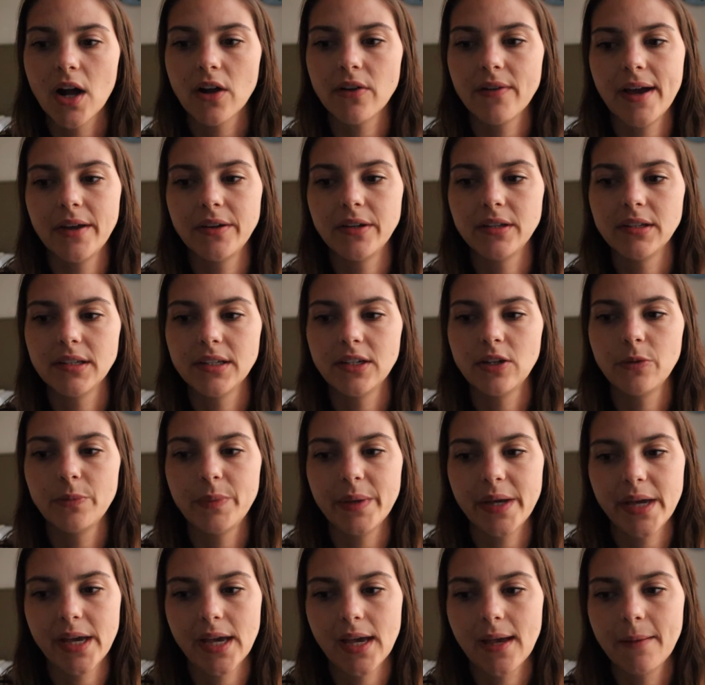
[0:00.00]
around a little
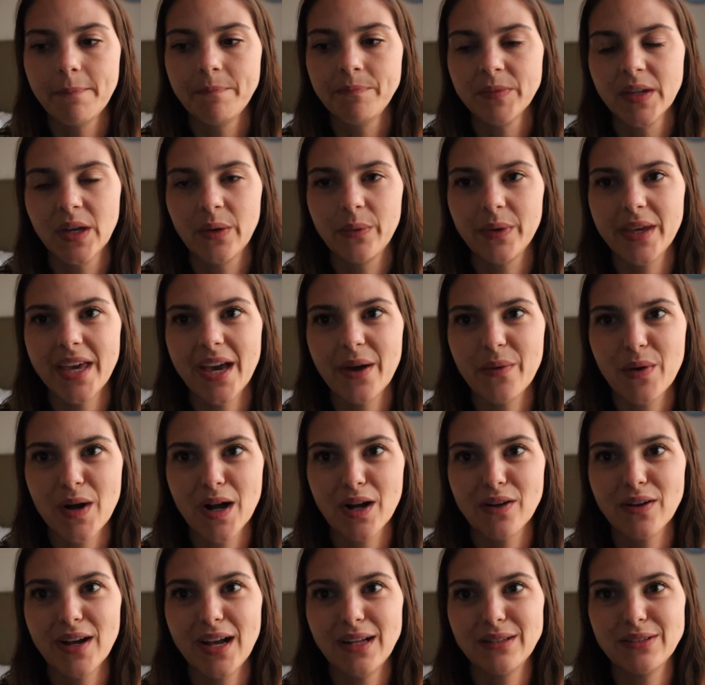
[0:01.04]
bit. Can't
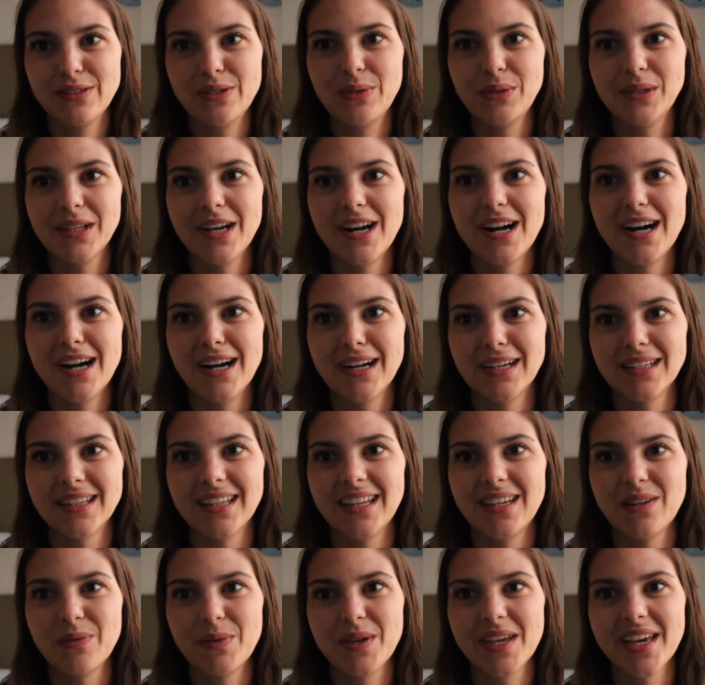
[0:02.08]
walk around too long,
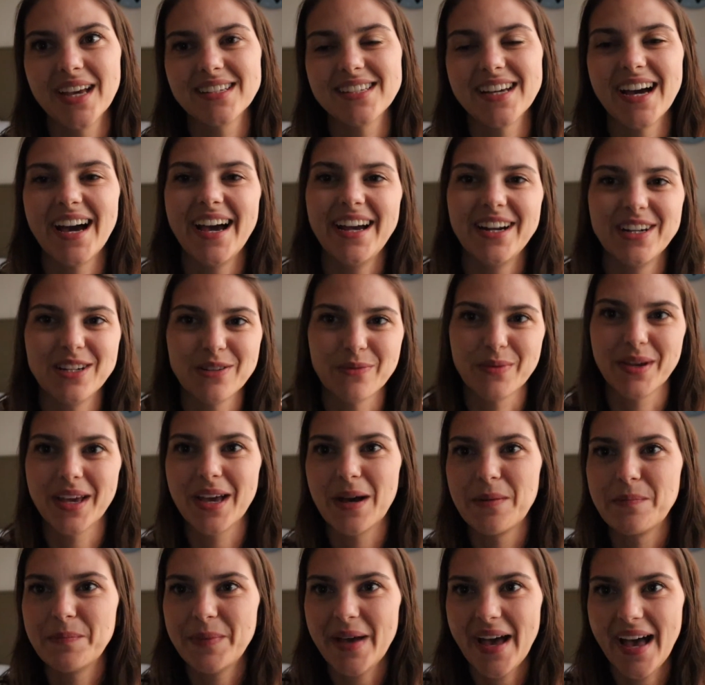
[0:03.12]
then we get tired and we
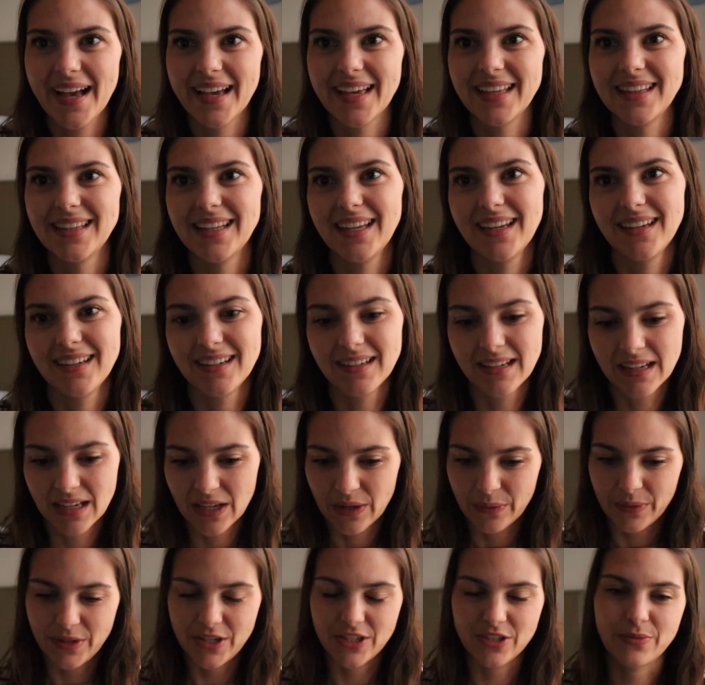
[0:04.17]
come back and then
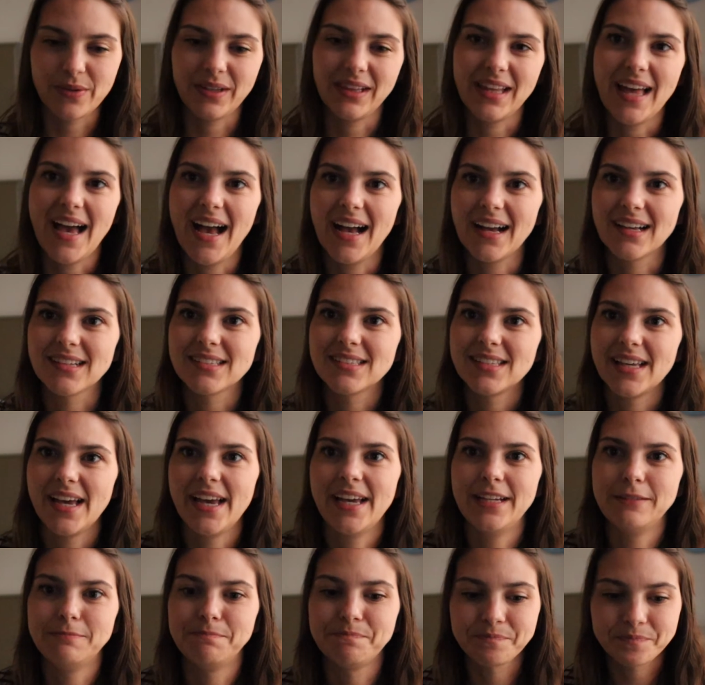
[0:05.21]
we just relax.
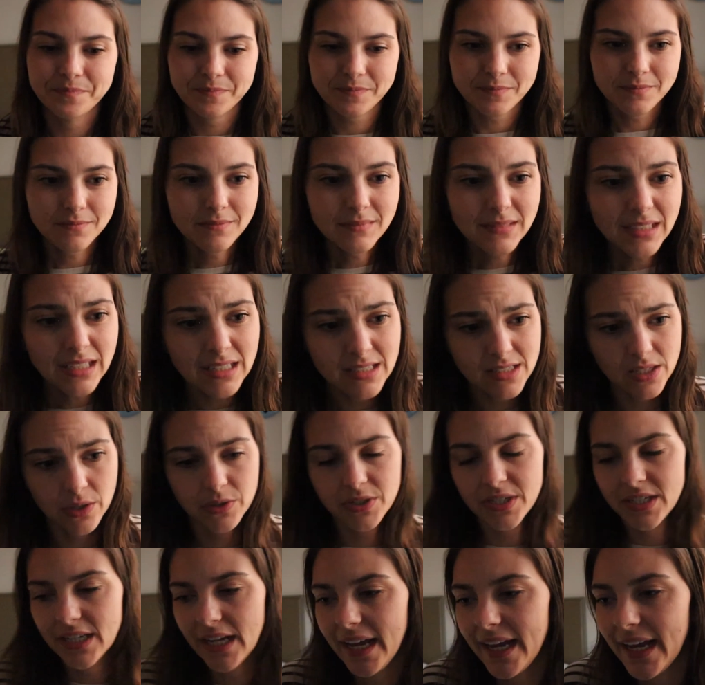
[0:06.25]
And so
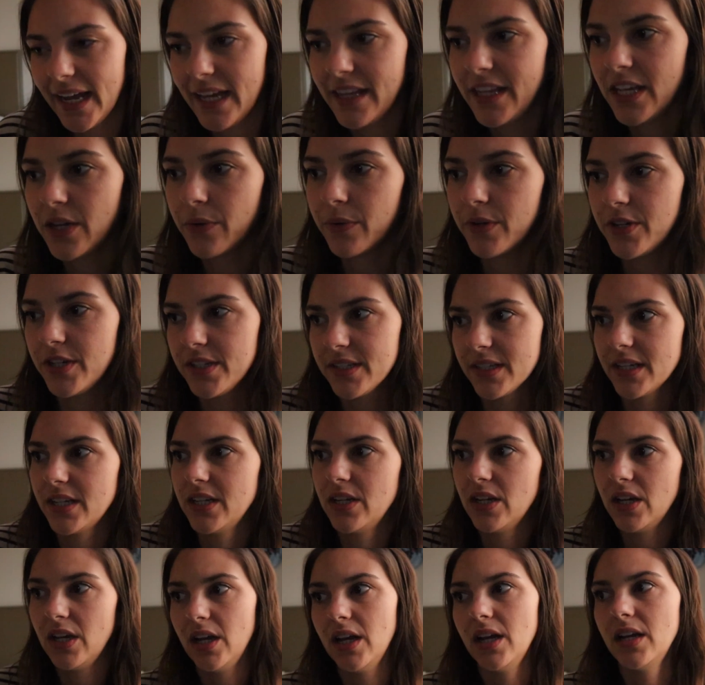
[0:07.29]
tonight I think we're just
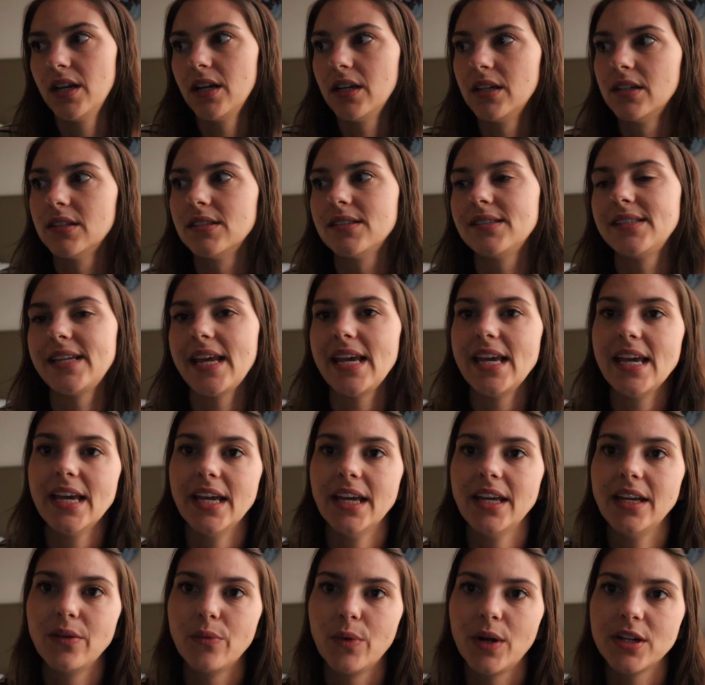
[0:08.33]
gonna
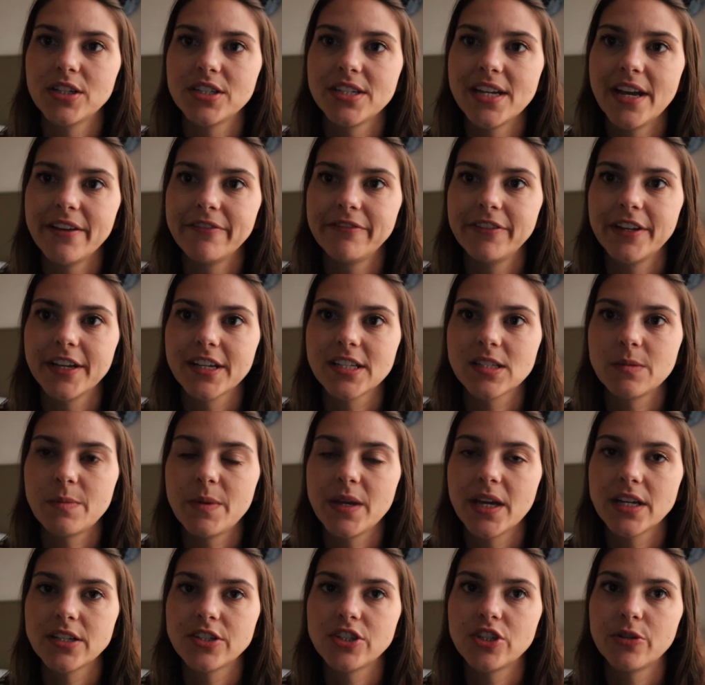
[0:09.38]
stay in and watch Netflix
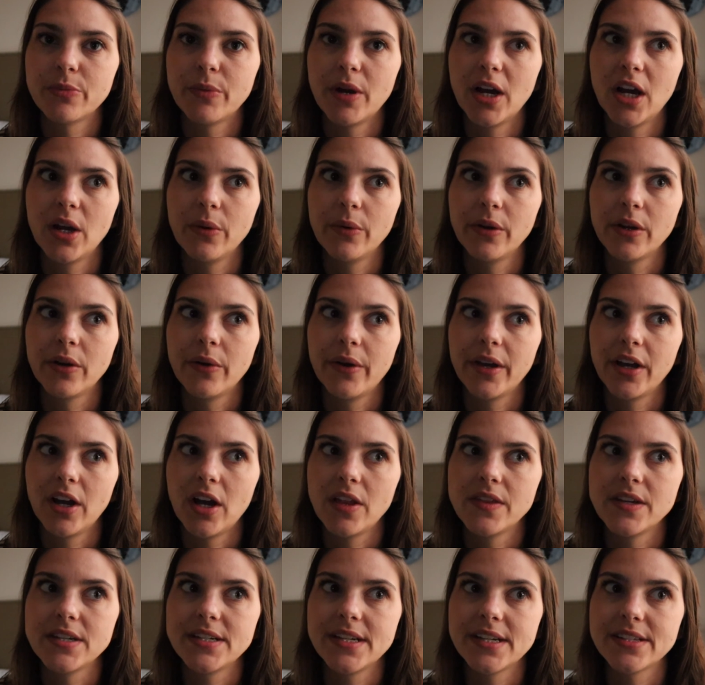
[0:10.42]
because tomorrow we're going
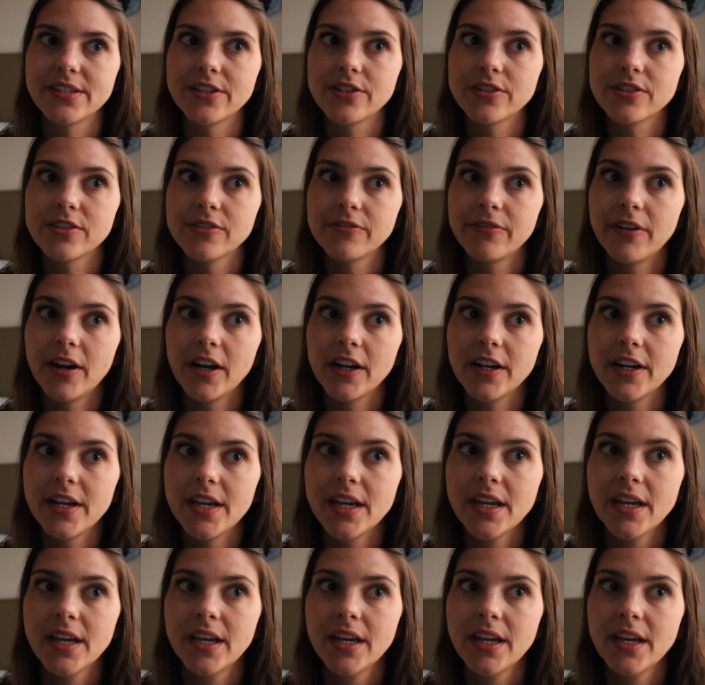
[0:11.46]
on the desert safari,